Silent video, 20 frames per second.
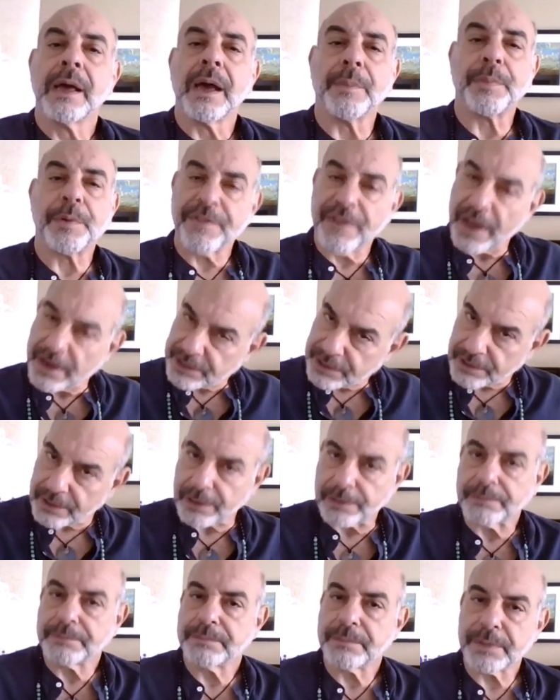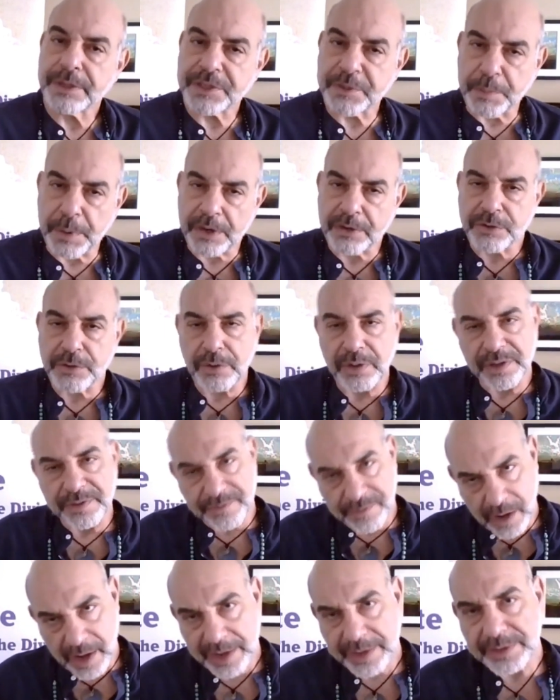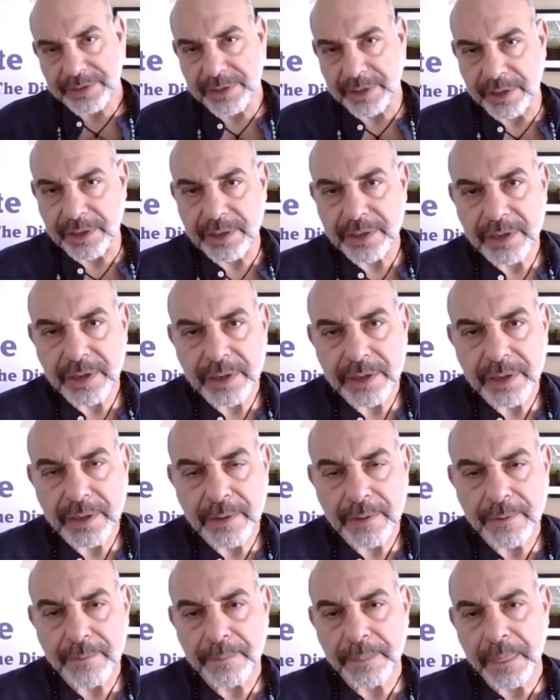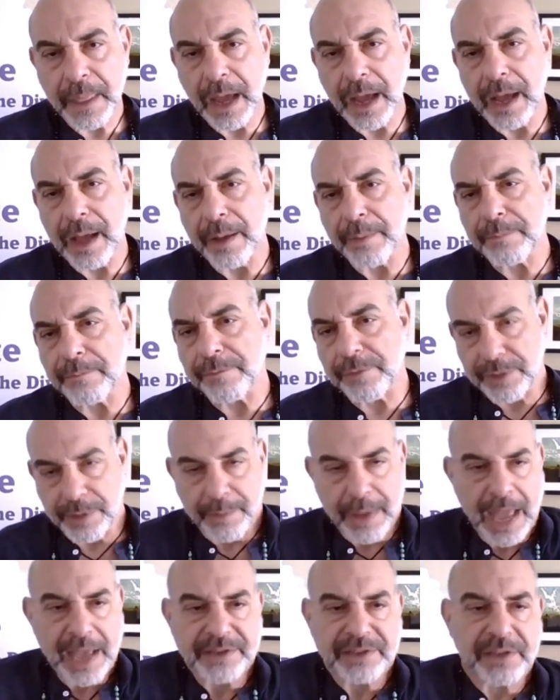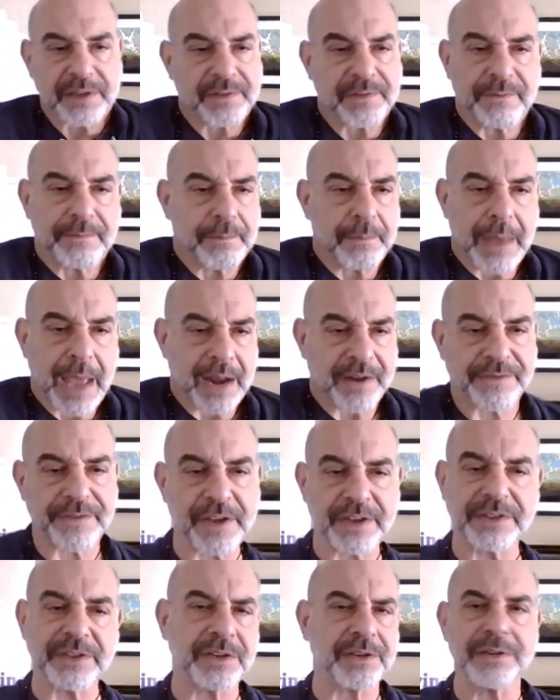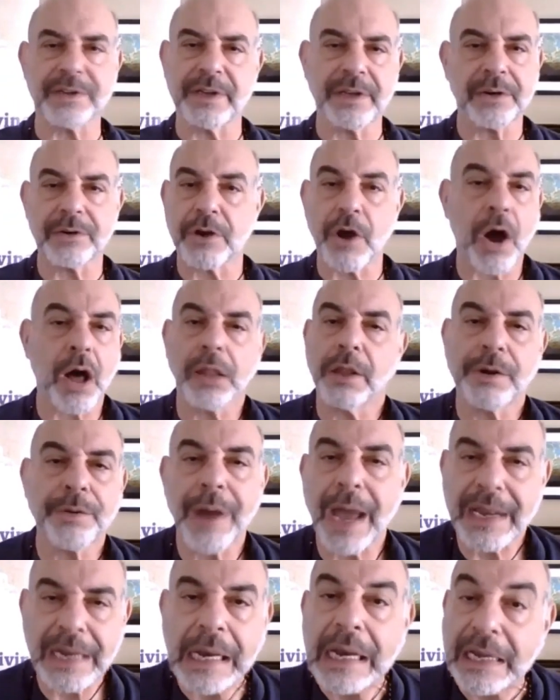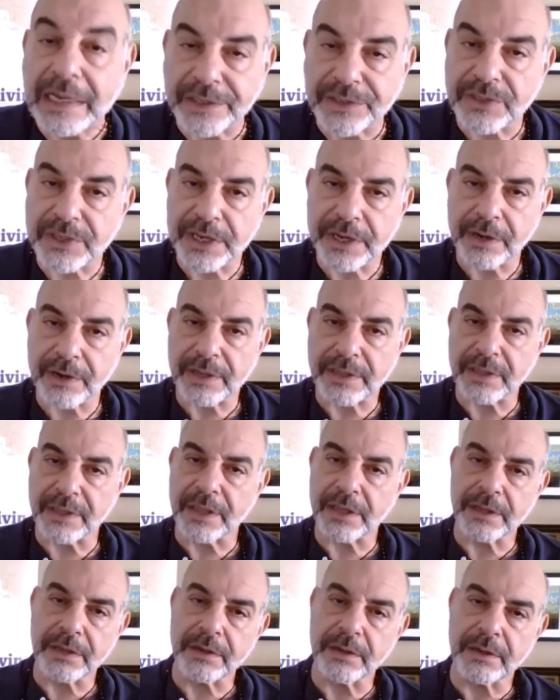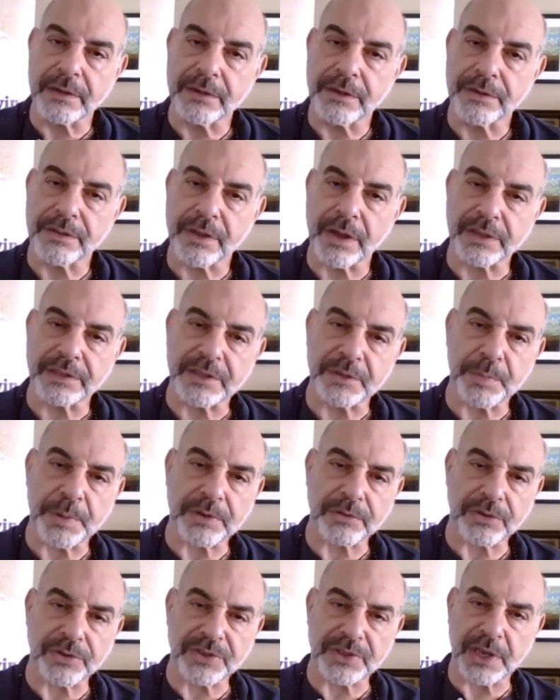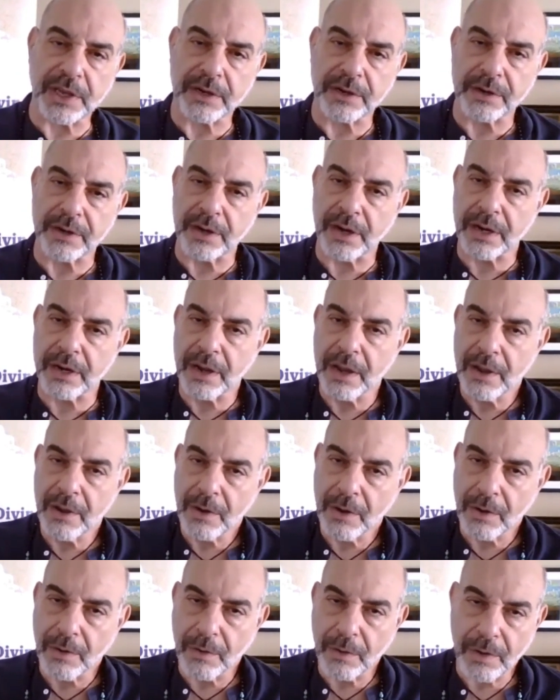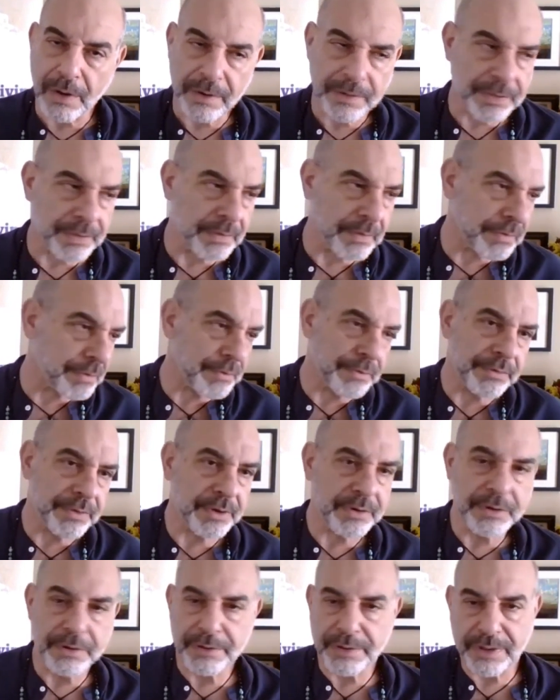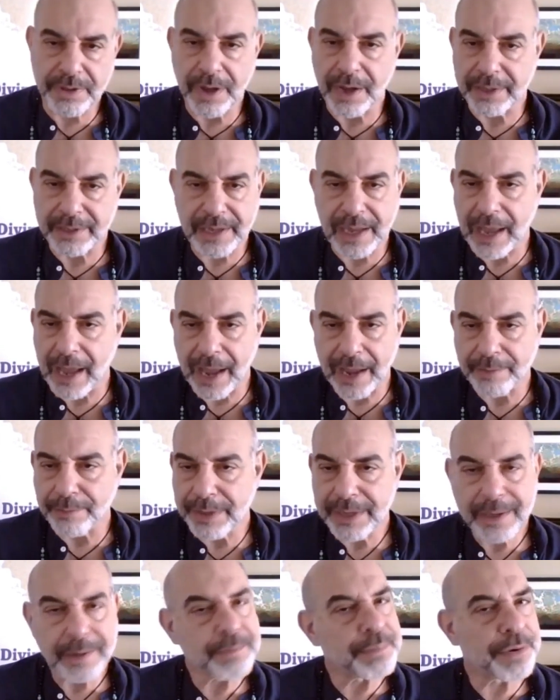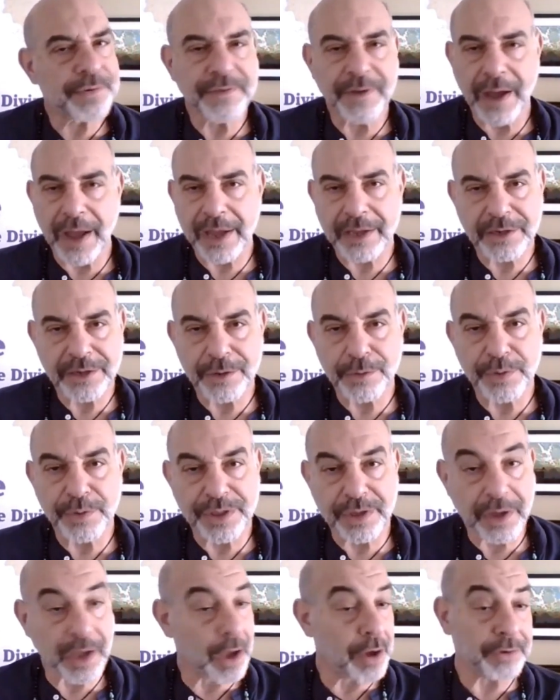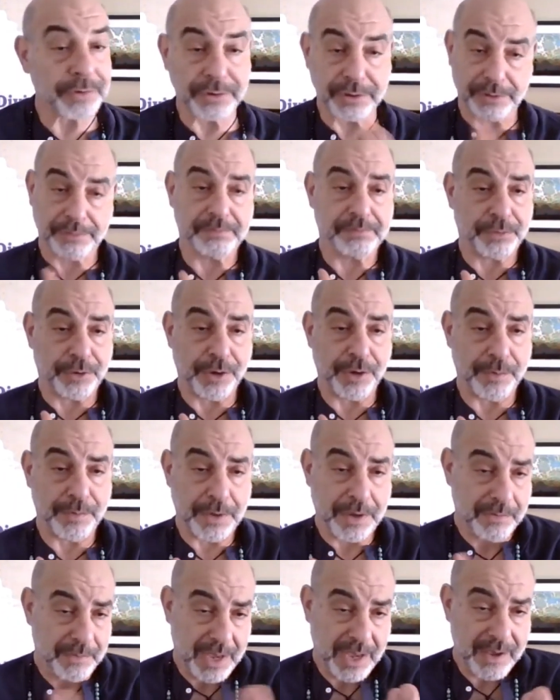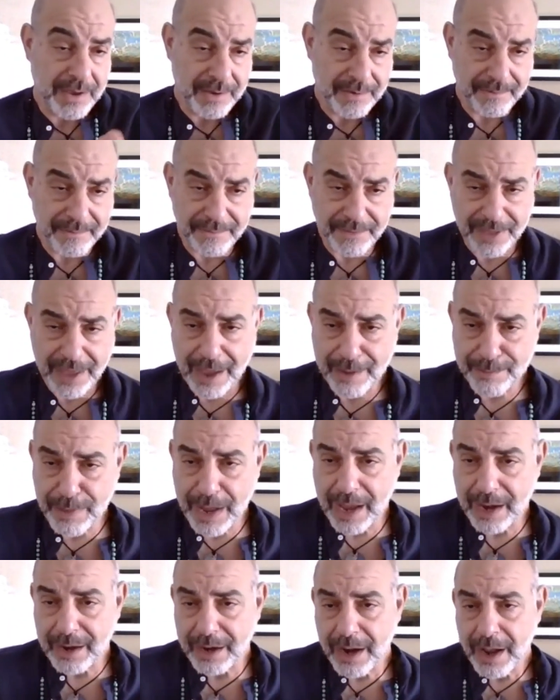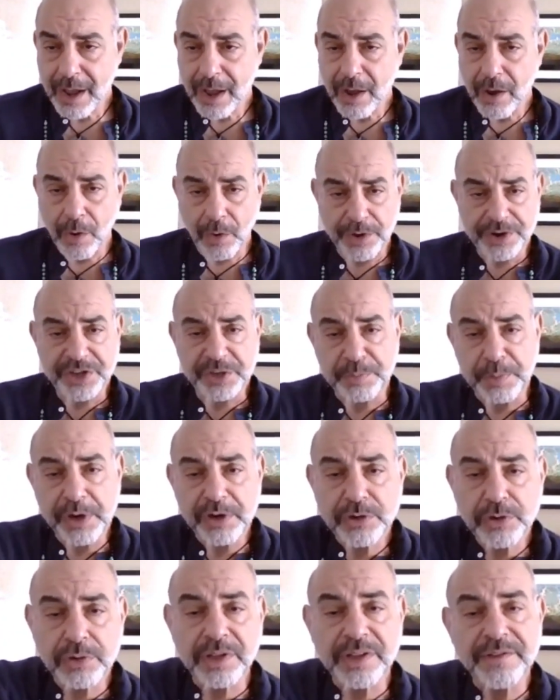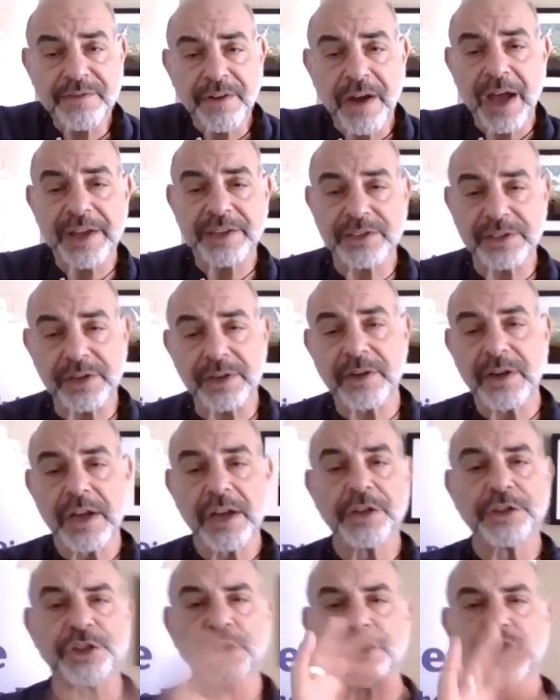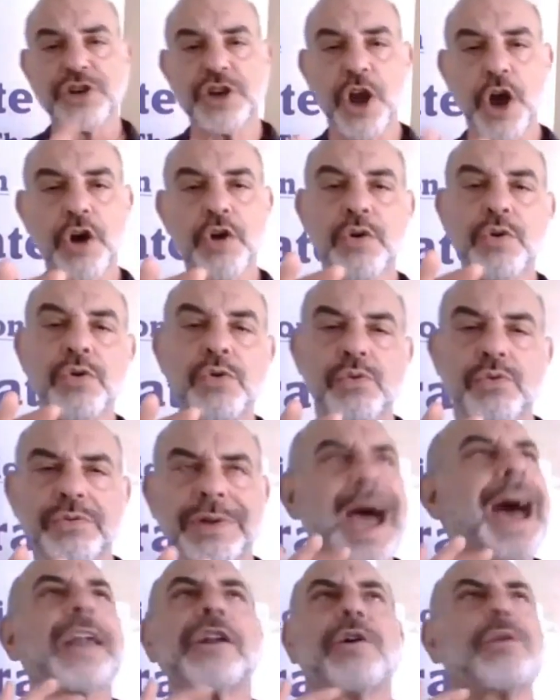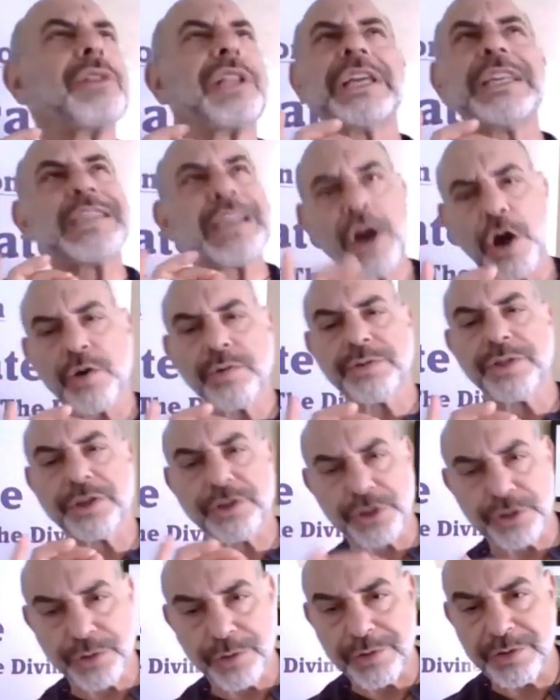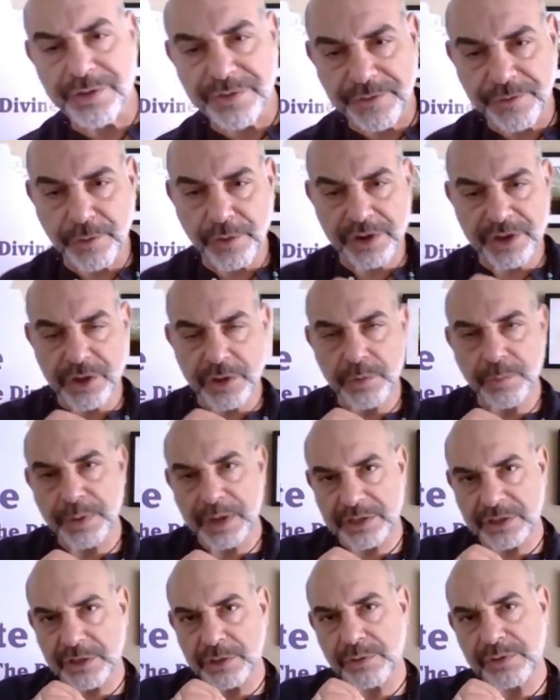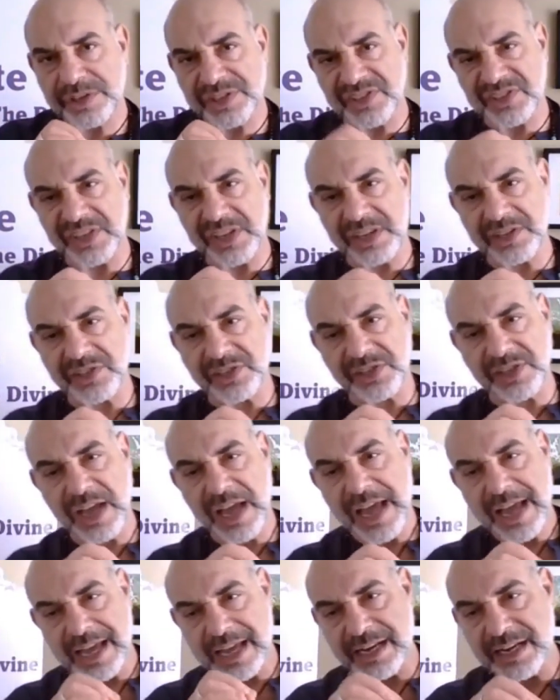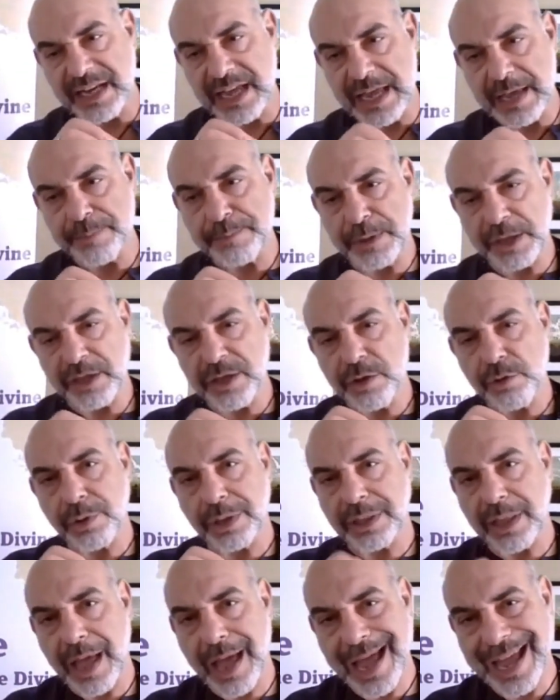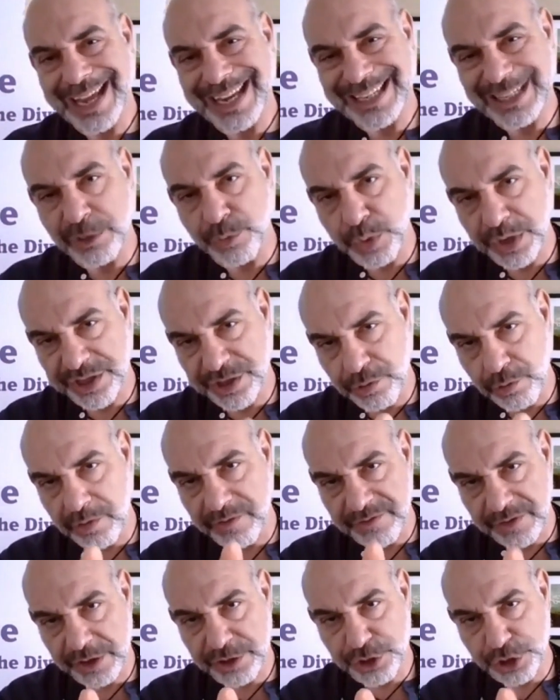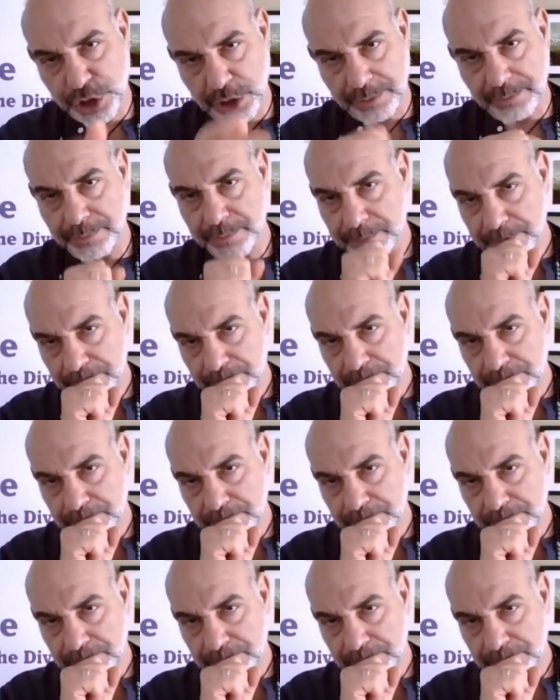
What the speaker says: a professional, a spiritual advisor. For the manifestor, call or write us here at the New Thought Spiritual Center or through the New Thought guy. We can provide you with a coach, could be me for that matter, or a spiritual advisor to not only know the truth for you, but to assist in keeping you aligned with your vision.